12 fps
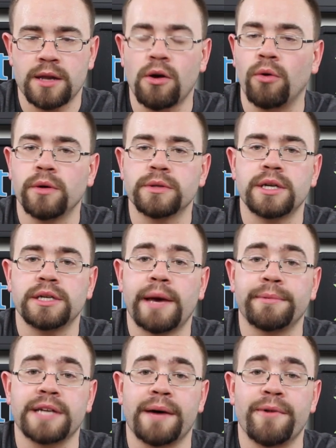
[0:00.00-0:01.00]
don't use it in
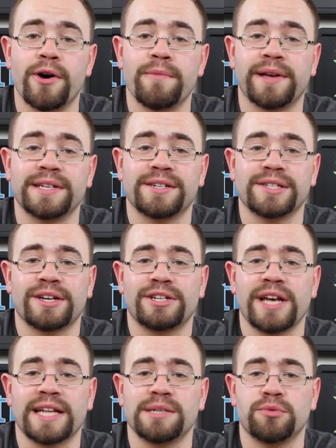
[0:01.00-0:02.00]
tabletop mode because there's a good
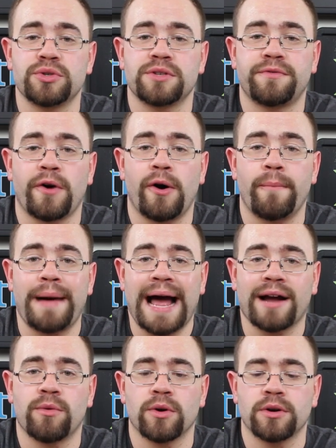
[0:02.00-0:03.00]
chance it will just fall
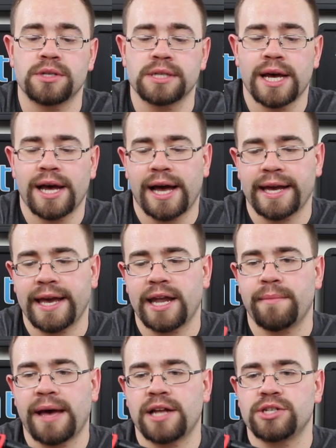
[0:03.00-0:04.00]
backwards. I can't
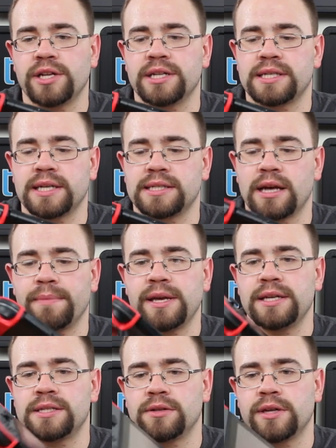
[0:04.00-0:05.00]
imagine it sits up
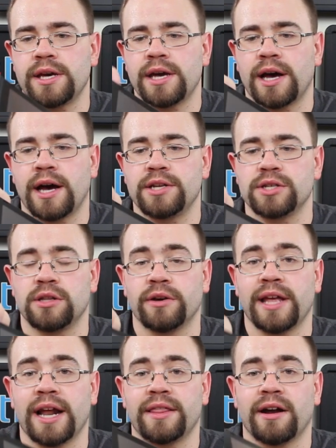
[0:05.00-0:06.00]
easily. Just
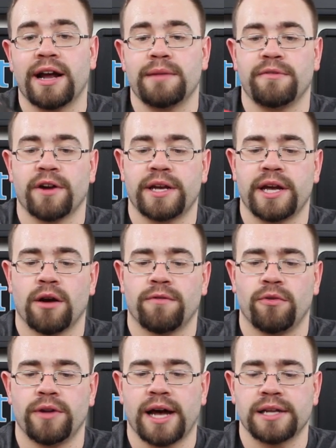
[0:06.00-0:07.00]
looking at it there, I had to be very
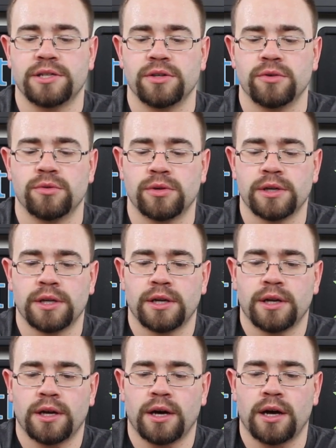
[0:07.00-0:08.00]
careful not to
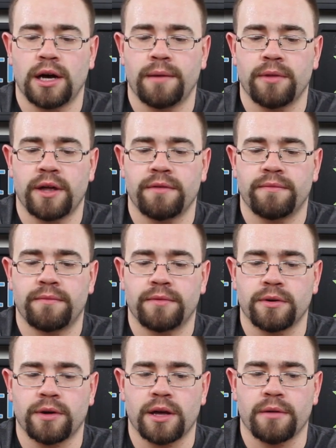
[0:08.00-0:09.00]
let it,
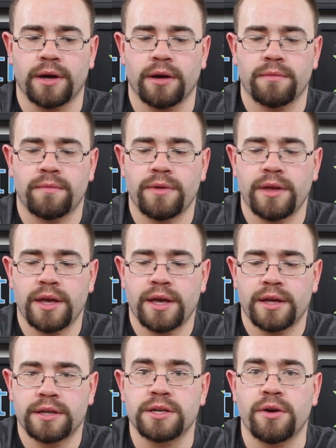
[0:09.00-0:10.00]
okay, there we go.
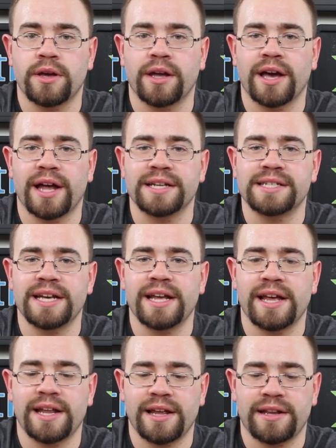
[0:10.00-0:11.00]
So you can kind of see
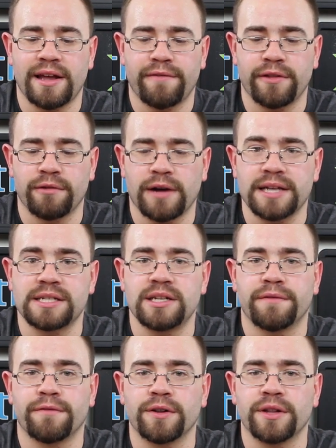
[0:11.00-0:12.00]
it definitely rests
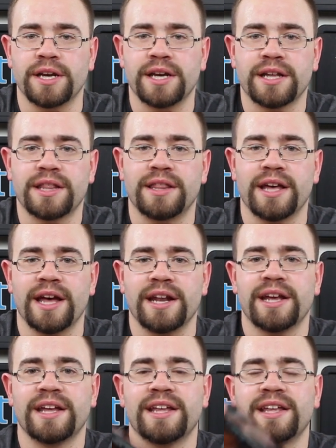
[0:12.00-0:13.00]
differently than